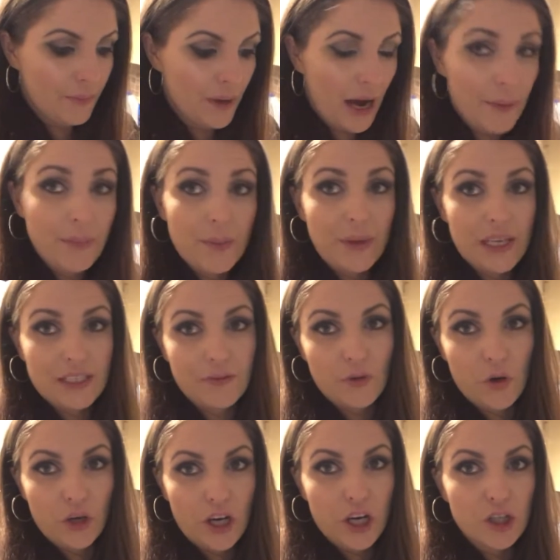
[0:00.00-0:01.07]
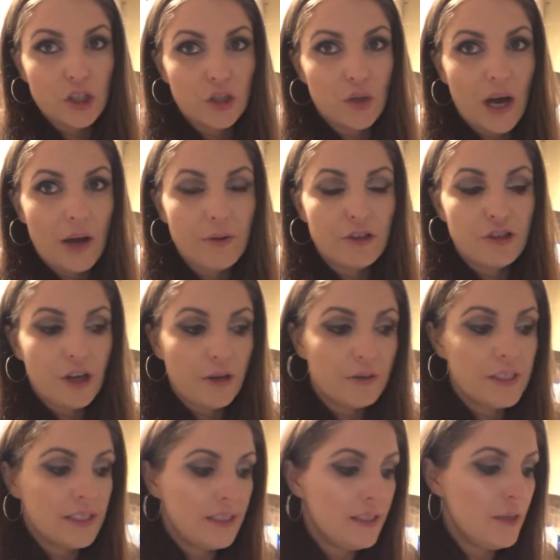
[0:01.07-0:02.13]
I'm the maid of honour, so I was
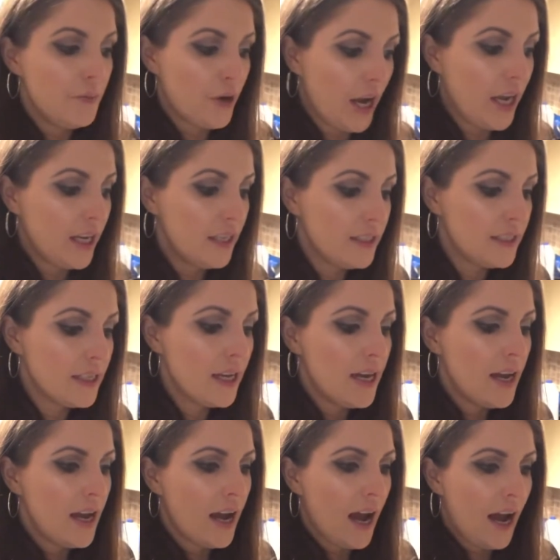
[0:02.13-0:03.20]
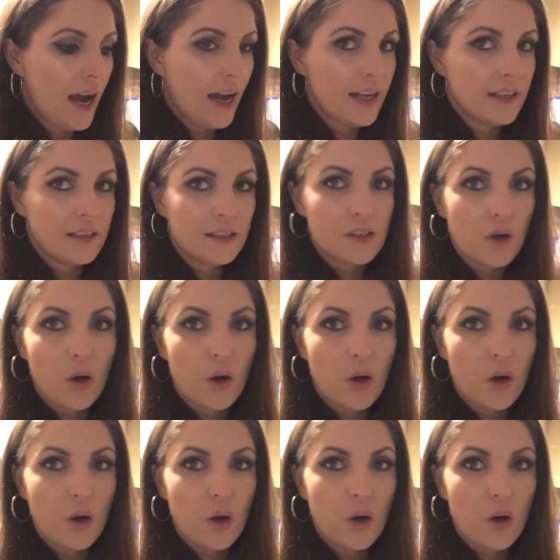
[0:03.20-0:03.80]
round seeing the bride and